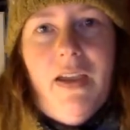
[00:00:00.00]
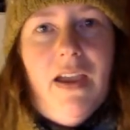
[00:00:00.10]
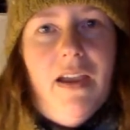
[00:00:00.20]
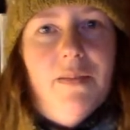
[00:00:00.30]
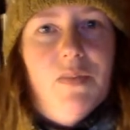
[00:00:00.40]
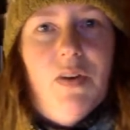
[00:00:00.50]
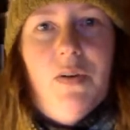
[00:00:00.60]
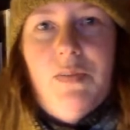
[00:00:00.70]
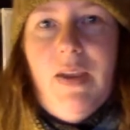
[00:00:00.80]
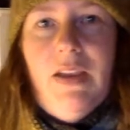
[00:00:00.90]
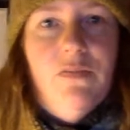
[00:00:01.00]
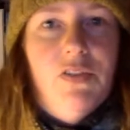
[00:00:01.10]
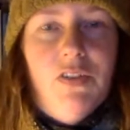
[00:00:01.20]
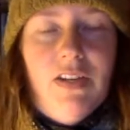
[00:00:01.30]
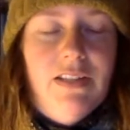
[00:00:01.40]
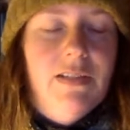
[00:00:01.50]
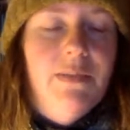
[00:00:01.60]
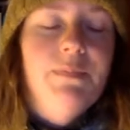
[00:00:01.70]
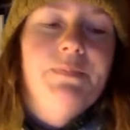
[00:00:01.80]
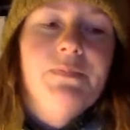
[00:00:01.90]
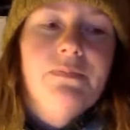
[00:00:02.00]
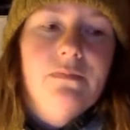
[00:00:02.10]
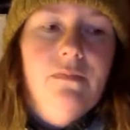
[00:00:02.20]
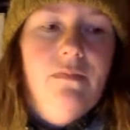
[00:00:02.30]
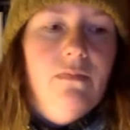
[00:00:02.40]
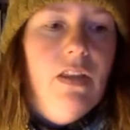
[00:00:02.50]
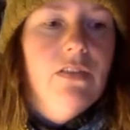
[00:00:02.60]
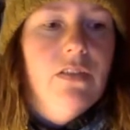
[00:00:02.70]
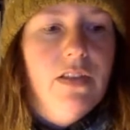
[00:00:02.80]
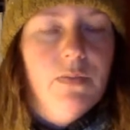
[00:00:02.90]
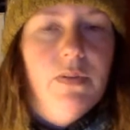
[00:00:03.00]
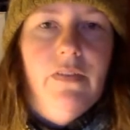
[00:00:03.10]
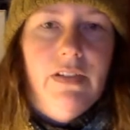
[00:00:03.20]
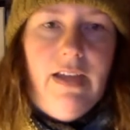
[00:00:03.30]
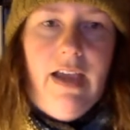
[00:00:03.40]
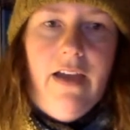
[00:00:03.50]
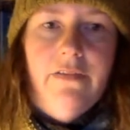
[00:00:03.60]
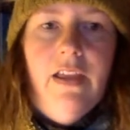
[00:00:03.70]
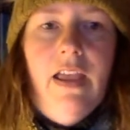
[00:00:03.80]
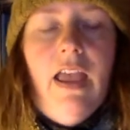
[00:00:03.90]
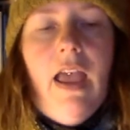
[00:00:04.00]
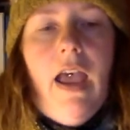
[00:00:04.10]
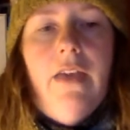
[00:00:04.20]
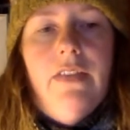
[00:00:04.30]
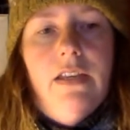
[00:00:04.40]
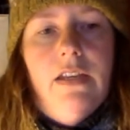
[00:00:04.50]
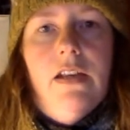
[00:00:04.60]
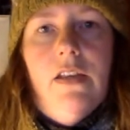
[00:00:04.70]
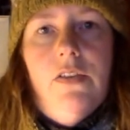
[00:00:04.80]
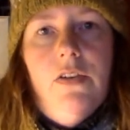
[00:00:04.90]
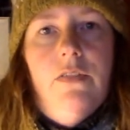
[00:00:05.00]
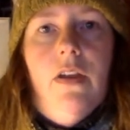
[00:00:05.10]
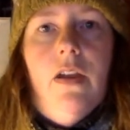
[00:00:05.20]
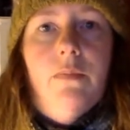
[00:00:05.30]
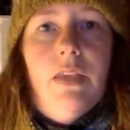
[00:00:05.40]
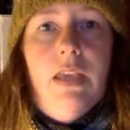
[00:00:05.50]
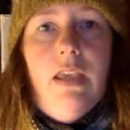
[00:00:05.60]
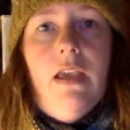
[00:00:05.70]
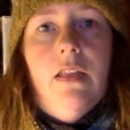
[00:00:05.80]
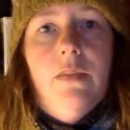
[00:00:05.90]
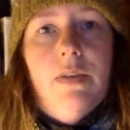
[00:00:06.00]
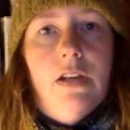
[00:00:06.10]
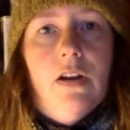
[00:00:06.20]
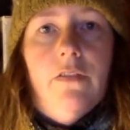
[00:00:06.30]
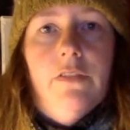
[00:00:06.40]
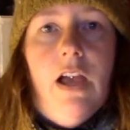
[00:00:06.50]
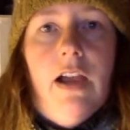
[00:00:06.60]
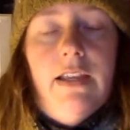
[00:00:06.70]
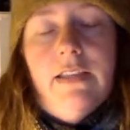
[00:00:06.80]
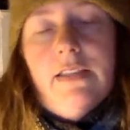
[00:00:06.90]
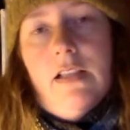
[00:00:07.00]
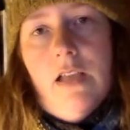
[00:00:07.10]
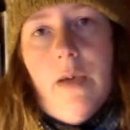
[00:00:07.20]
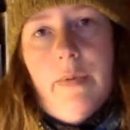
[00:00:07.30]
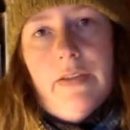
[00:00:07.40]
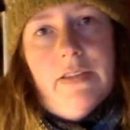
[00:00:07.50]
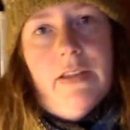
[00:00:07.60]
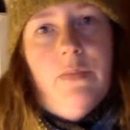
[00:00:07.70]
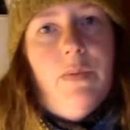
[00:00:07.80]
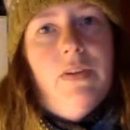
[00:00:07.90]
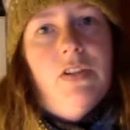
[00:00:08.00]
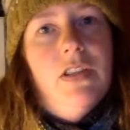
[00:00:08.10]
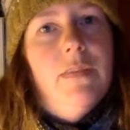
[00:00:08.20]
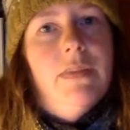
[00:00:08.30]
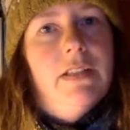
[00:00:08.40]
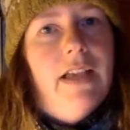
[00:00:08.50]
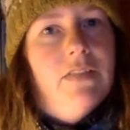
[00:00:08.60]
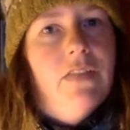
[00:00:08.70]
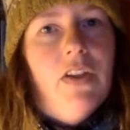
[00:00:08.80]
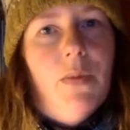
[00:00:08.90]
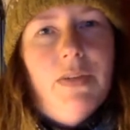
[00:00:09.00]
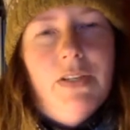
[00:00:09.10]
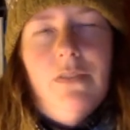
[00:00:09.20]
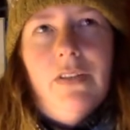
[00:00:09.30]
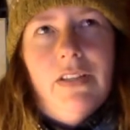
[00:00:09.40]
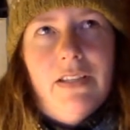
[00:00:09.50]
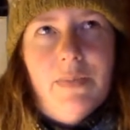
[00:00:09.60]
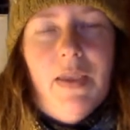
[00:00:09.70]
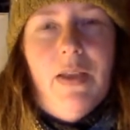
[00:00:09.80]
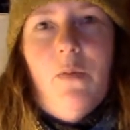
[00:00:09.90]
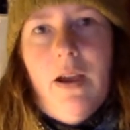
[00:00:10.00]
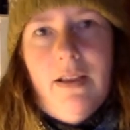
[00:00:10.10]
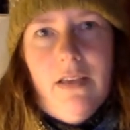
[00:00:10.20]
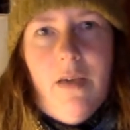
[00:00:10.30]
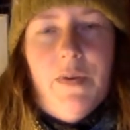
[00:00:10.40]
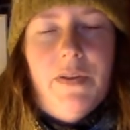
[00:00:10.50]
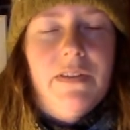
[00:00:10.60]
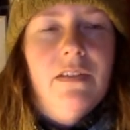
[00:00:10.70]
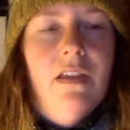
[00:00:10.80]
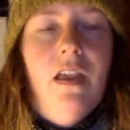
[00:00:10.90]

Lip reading: They're always begging for treats. So that's really fun to have. And then another key element in our flock is the llamas. And we mentioned them in the last video, but didn't really explain why llamas.